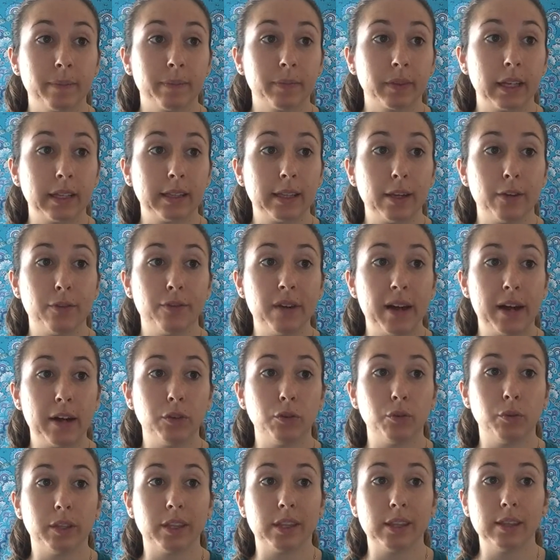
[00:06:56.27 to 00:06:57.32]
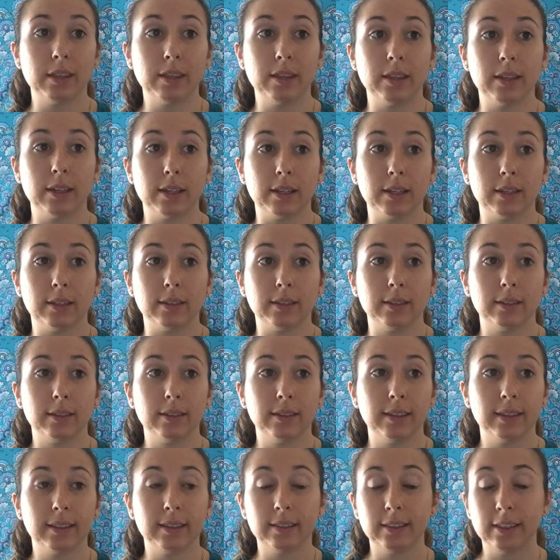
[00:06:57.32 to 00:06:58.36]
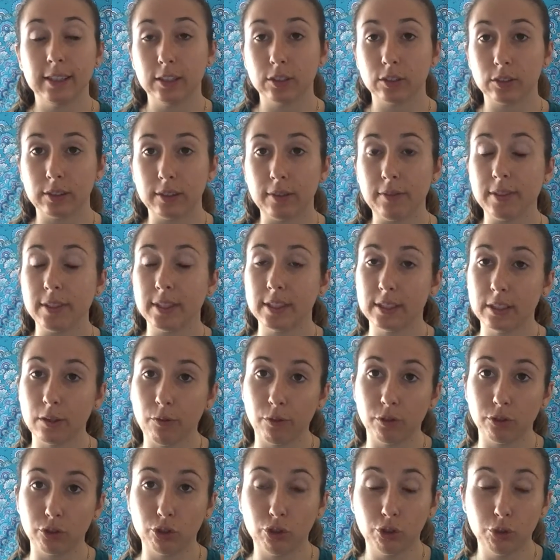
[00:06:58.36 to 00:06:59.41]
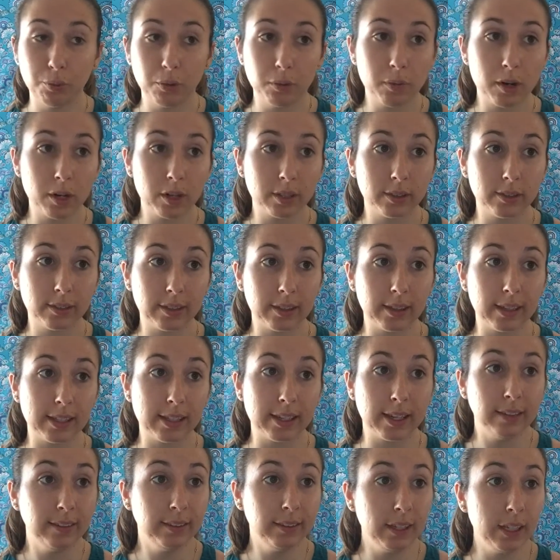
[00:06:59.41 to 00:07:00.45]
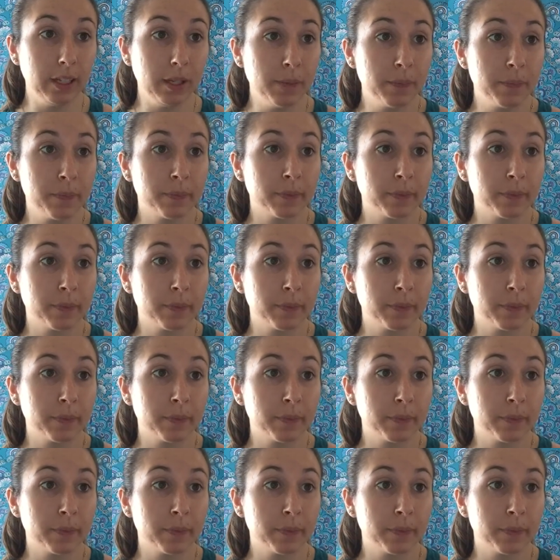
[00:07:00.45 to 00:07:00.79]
that they found within the 16 or 17 different supermarkets that they tested,